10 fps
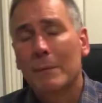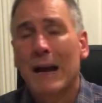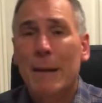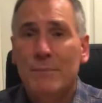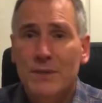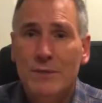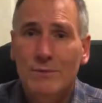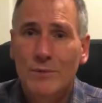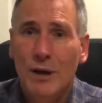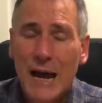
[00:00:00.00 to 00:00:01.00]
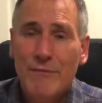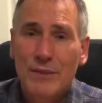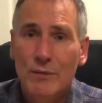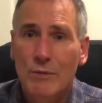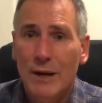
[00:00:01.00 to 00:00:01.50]
perhaps not having
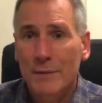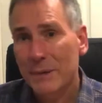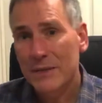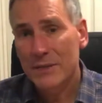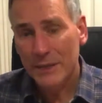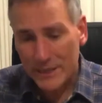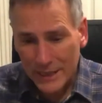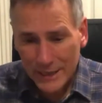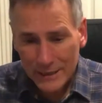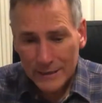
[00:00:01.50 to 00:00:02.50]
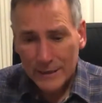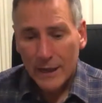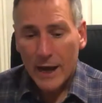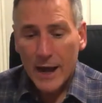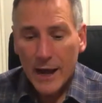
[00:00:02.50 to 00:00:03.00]
the right BCD,
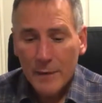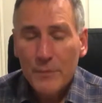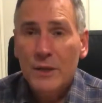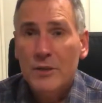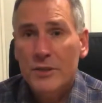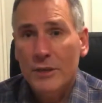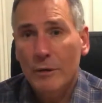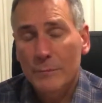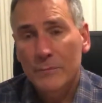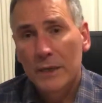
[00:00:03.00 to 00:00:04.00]
and so on.